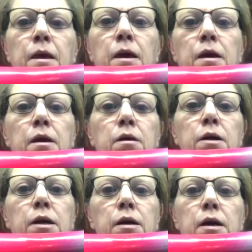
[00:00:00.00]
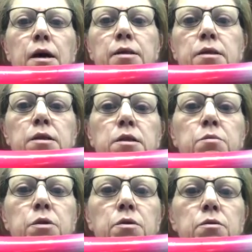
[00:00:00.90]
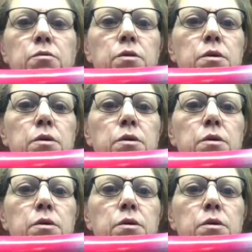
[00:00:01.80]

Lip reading: And it'll get nice and smooth.